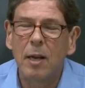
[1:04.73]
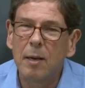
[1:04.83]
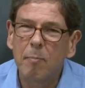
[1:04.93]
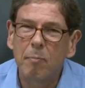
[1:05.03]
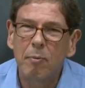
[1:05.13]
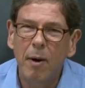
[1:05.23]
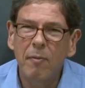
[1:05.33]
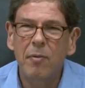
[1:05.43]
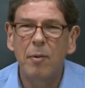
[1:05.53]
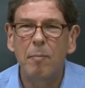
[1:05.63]
and
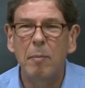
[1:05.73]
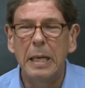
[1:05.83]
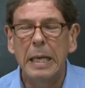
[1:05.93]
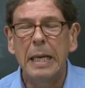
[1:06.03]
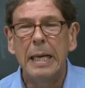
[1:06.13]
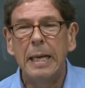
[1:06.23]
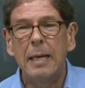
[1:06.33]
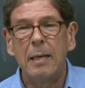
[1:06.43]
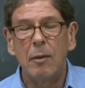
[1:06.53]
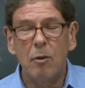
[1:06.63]
preferably
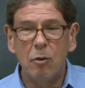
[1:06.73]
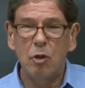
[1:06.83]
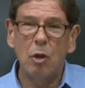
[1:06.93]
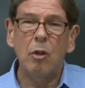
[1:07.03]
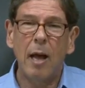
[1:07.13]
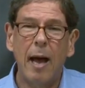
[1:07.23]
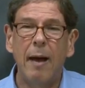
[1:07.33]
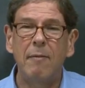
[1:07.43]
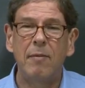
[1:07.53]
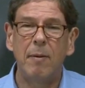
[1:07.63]
you should
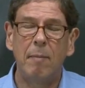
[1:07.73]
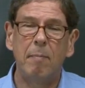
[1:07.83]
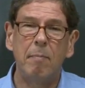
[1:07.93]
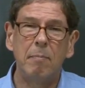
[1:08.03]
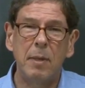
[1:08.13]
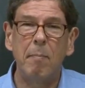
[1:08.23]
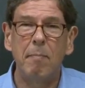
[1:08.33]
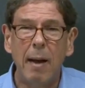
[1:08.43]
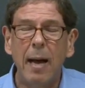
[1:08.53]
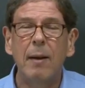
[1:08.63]
have
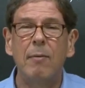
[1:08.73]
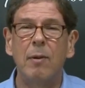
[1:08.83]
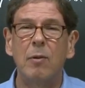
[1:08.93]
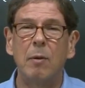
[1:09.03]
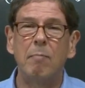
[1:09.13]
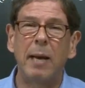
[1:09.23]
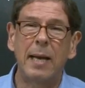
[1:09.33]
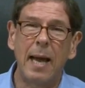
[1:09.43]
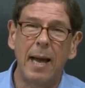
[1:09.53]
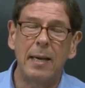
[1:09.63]
some background in
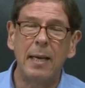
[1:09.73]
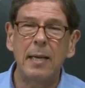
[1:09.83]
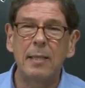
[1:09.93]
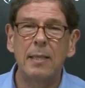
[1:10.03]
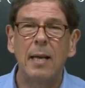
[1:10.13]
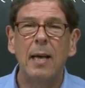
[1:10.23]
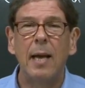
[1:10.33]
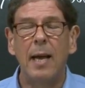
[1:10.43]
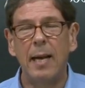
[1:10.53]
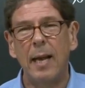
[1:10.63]
mechanics,
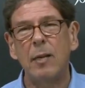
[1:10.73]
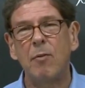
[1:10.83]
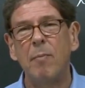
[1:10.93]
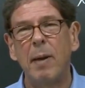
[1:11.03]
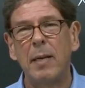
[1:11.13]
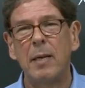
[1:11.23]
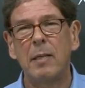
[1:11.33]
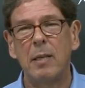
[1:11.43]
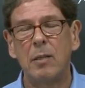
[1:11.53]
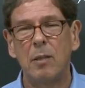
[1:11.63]

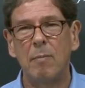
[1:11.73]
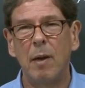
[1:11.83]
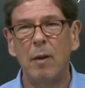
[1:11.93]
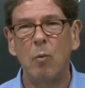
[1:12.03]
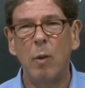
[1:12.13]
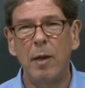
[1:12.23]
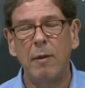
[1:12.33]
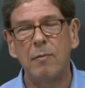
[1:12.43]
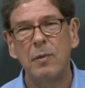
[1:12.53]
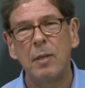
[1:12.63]
electromagnetism, and
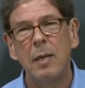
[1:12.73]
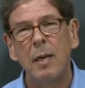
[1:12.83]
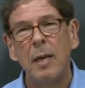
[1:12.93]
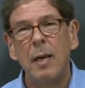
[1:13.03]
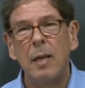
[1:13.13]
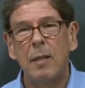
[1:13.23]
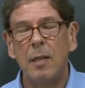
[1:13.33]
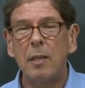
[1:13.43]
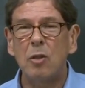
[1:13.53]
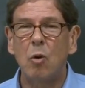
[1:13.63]
waves.
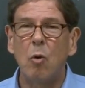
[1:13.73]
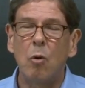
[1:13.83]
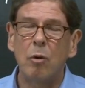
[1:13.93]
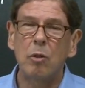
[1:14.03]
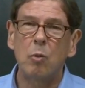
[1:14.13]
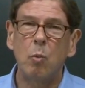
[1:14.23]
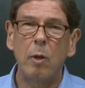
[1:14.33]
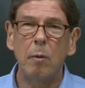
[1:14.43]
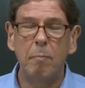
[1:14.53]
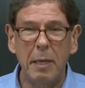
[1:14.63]
This course
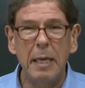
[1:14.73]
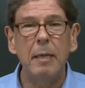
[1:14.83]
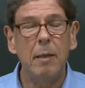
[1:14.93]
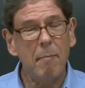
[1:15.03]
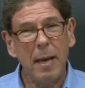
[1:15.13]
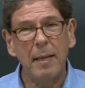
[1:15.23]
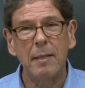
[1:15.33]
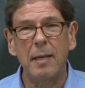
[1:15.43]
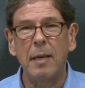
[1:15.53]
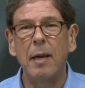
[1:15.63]
will be
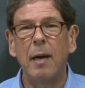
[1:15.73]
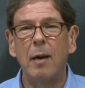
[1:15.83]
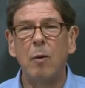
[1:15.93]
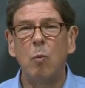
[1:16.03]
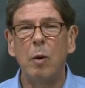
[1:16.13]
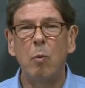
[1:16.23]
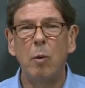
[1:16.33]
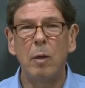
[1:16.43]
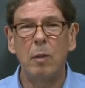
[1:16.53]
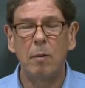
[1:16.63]
demanding. It
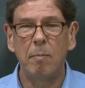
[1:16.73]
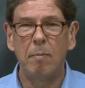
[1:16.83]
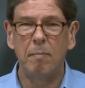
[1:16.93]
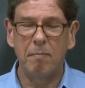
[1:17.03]
will